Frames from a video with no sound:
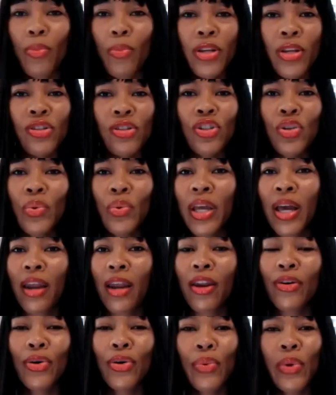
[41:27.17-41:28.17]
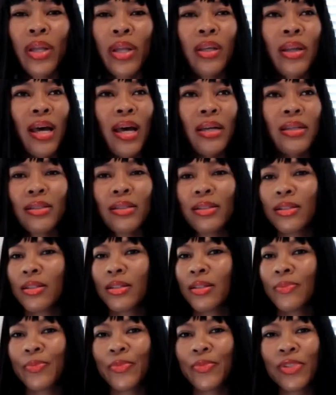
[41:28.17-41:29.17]
He just do what he got to do, and then I
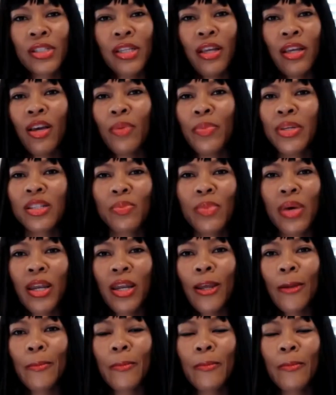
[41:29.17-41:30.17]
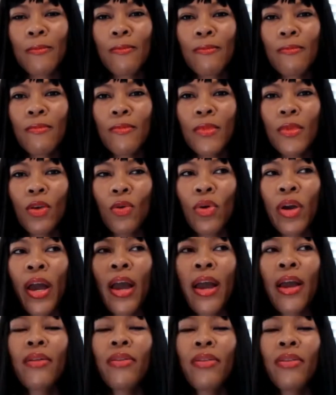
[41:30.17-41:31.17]
send him his money. Yep.
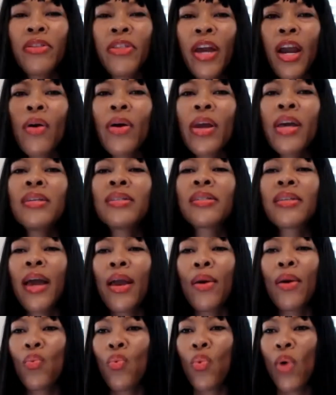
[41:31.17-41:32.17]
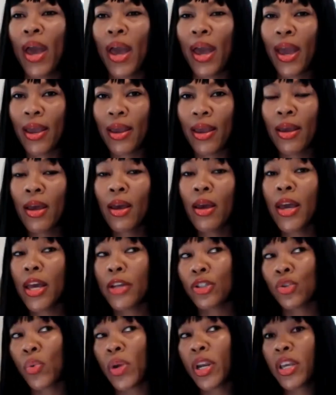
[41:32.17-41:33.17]
Okay. There is a way.
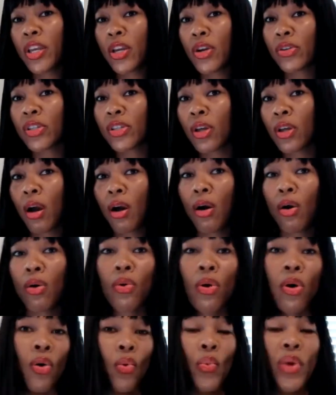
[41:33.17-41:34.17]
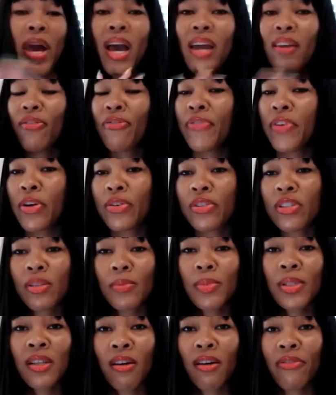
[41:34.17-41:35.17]
And 20 years ago, we had to figure some
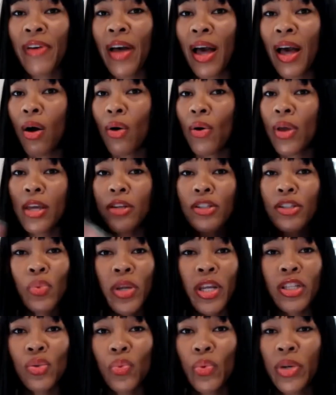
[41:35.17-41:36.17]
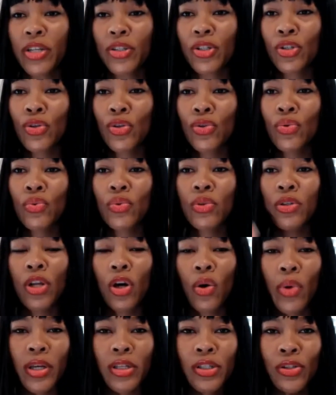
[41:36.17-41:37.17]
stuff out. In mm-hmm. 2022,
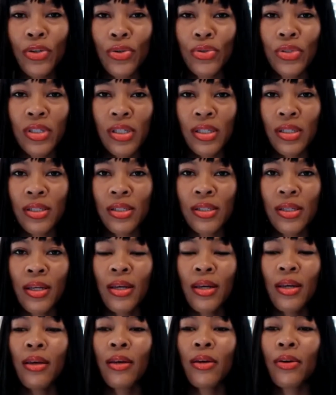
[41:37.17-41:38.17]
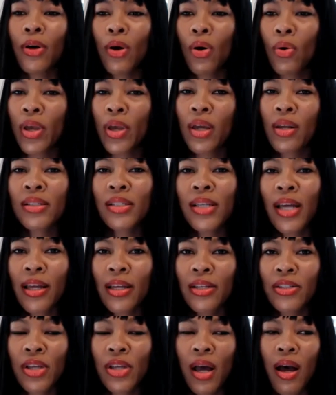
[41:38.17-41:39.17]
no excuses. Yep. Go get a
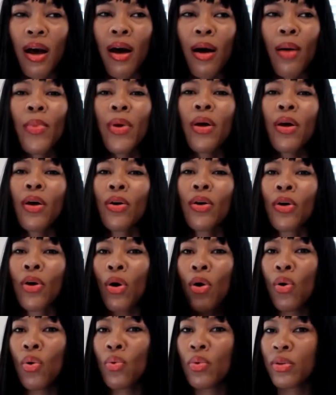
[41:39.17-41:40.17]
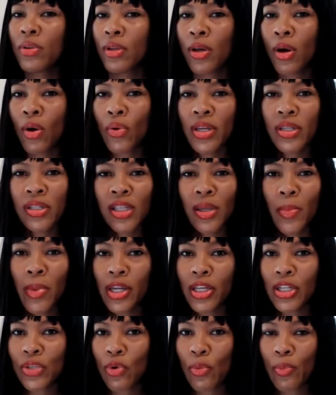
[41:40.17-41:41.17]
second job. Go go get some of
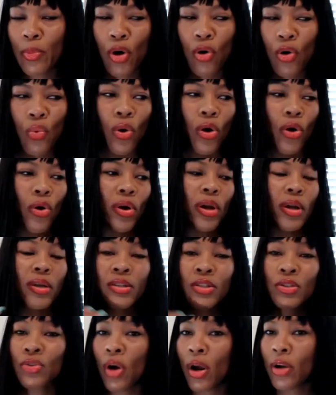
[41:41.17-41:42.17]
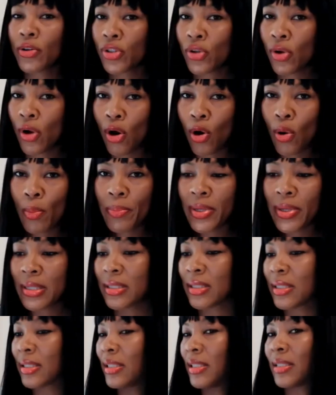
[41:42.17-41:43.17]
this remote work. Start your own
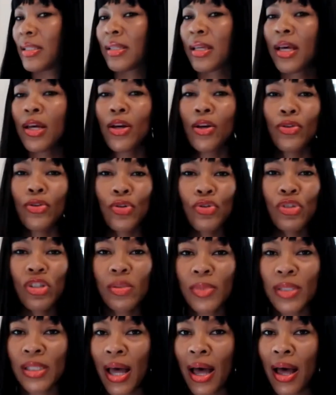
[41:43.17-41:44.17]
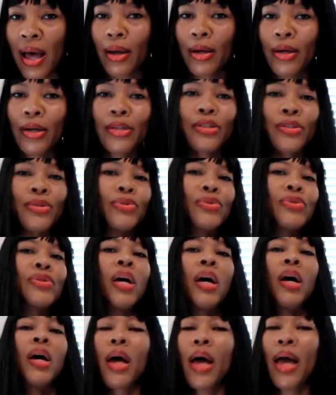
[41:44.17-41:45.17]
business. Mm-hmm. Do some side hustles.
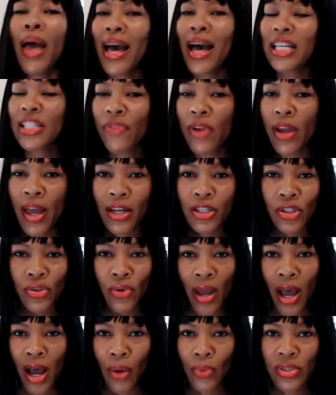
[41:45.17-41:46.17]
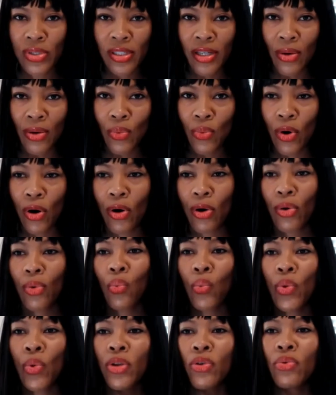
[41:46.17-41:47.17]
Ask for extra hours at work.
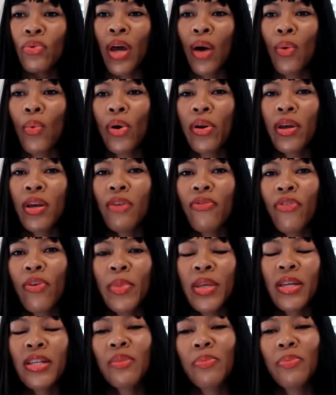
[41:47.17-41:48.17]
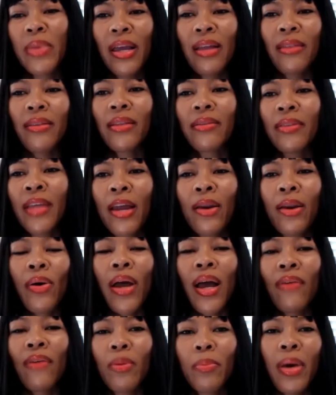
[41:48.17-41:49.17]
We do not want to hear from these men that they don't
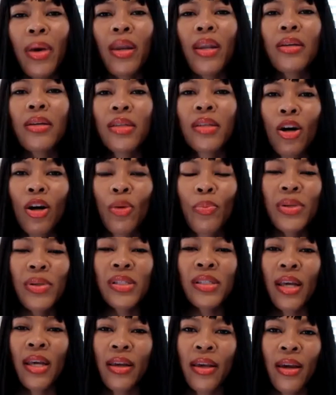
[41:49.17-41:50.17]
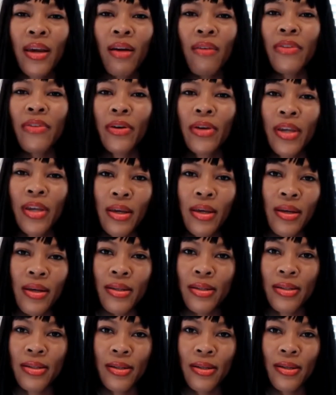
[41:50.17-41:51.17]
have the money to help us take care of their kids.